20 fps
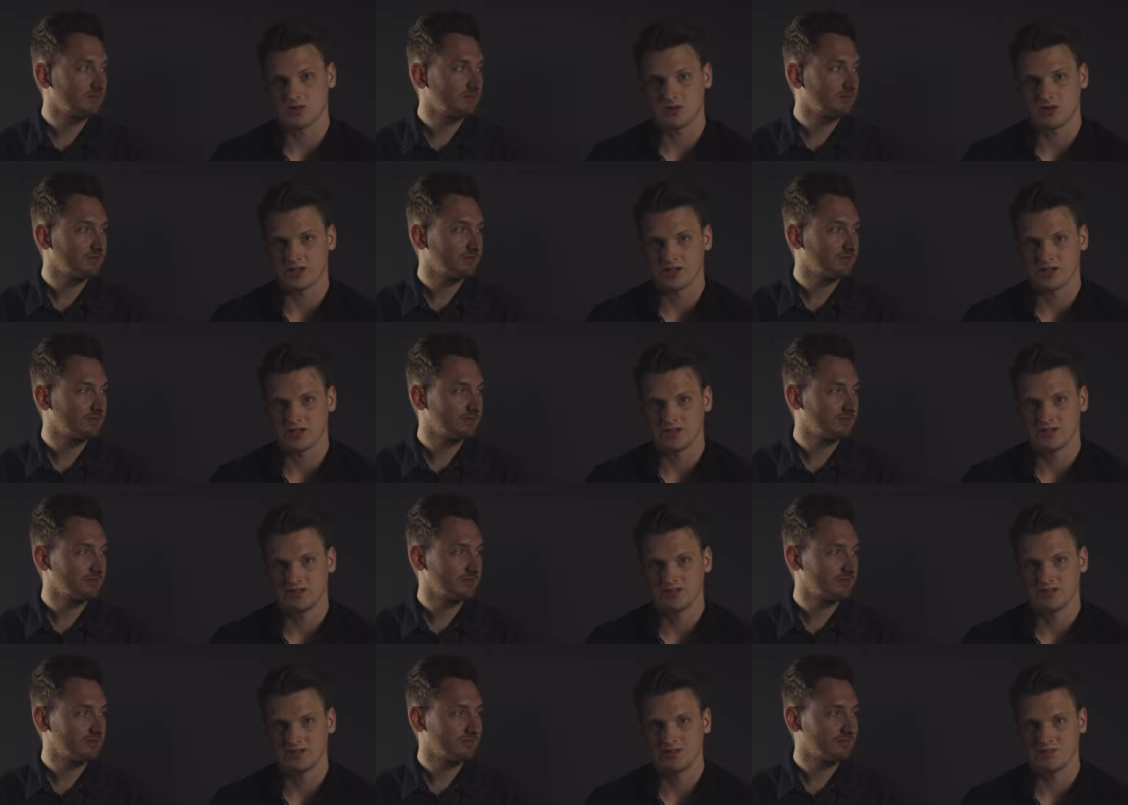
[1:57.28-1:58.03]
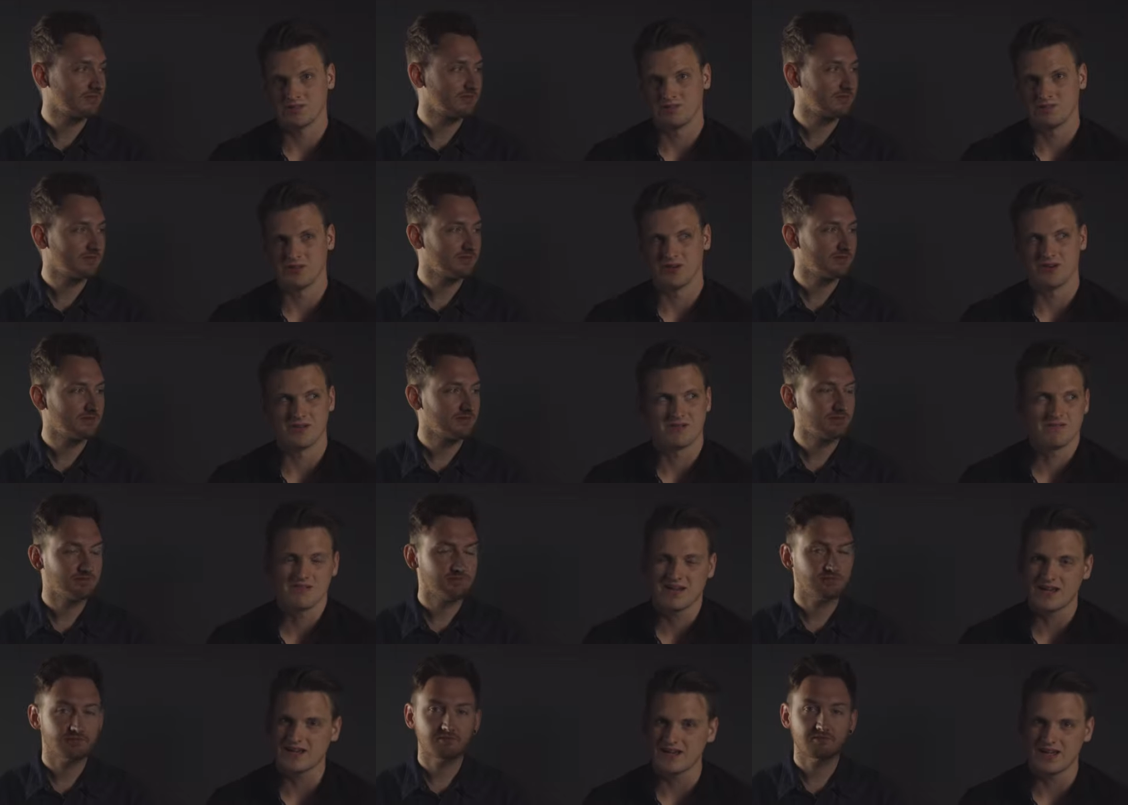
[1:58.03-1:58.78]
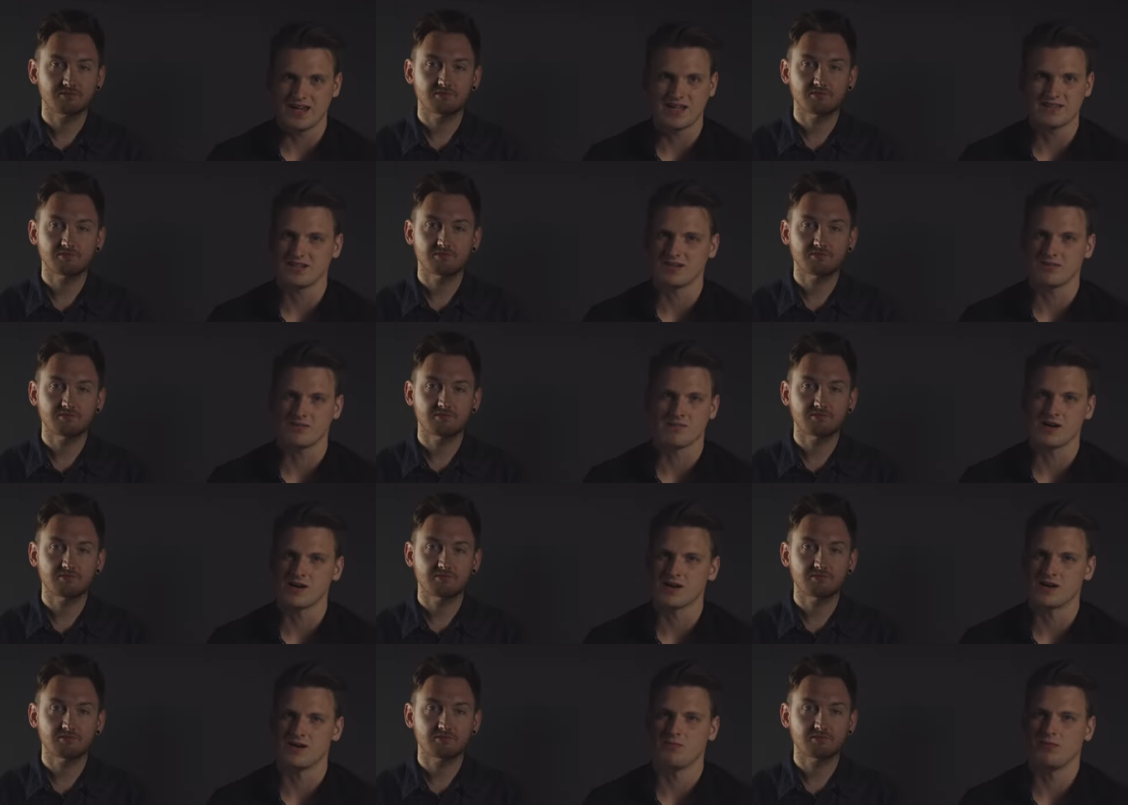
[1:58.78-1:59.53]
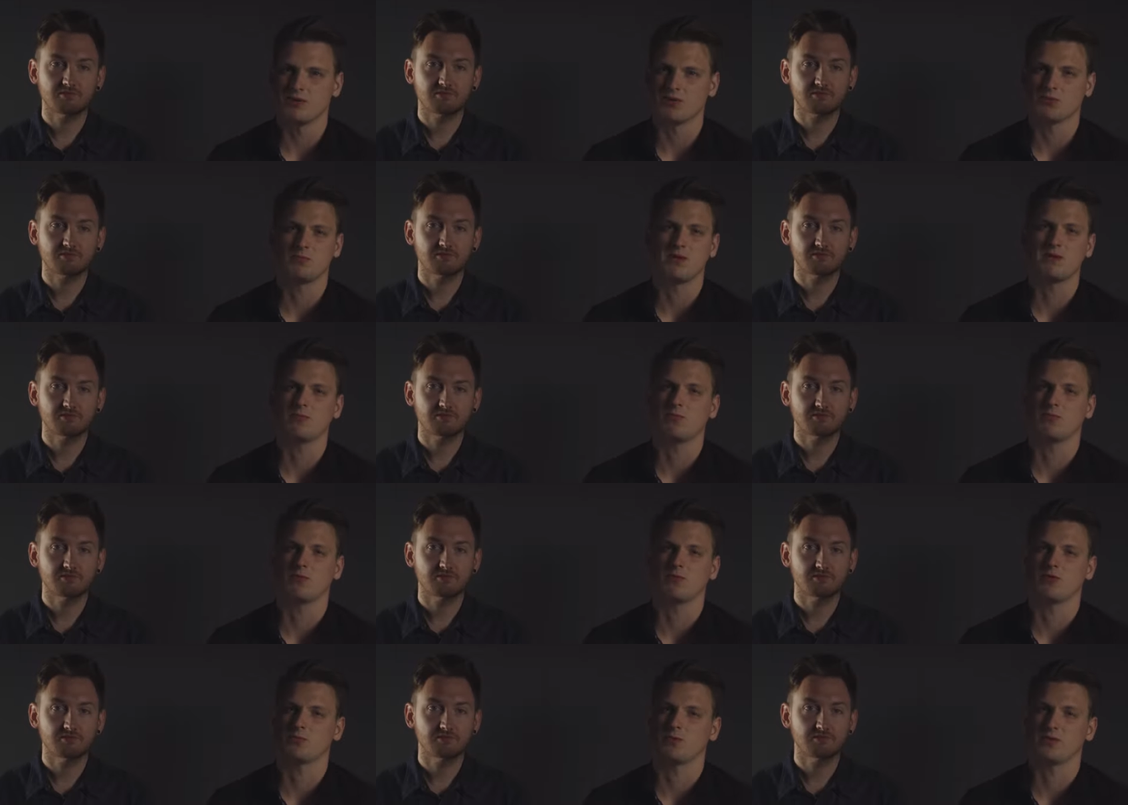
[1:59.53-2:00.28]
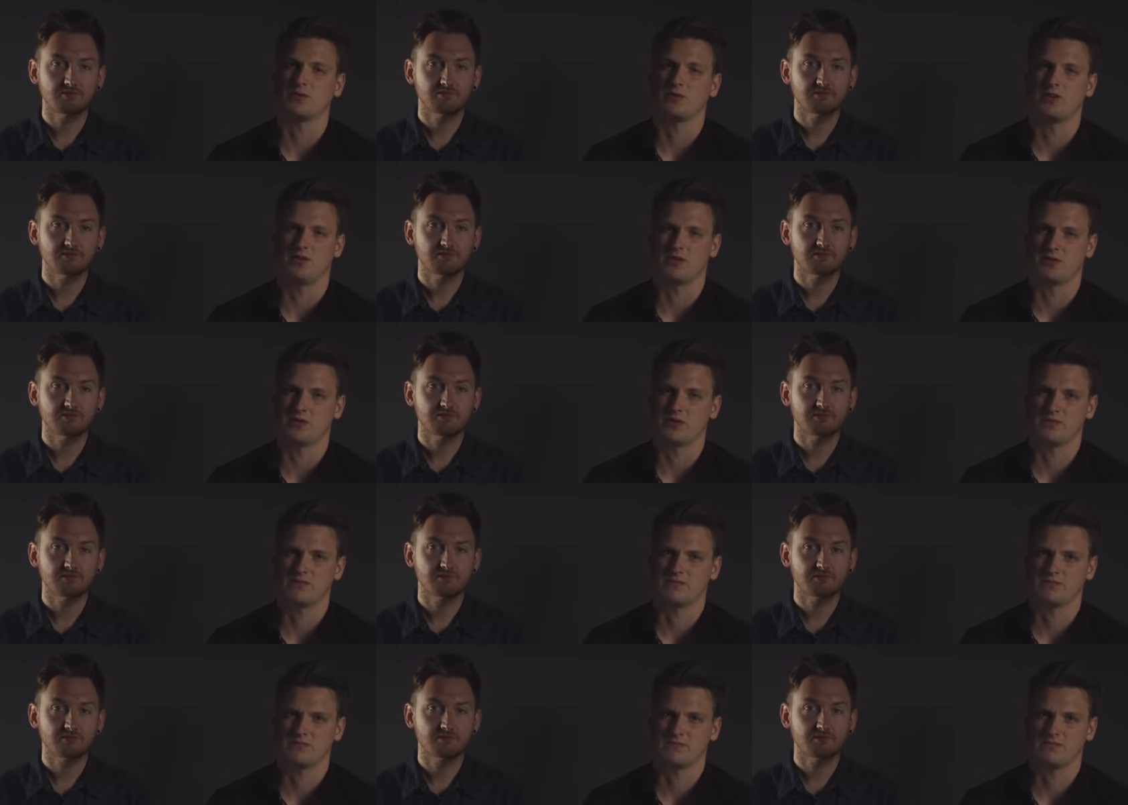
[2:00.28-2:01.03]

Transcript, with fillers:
Speaker 1: quality, but it didn't matter because people were responding to it.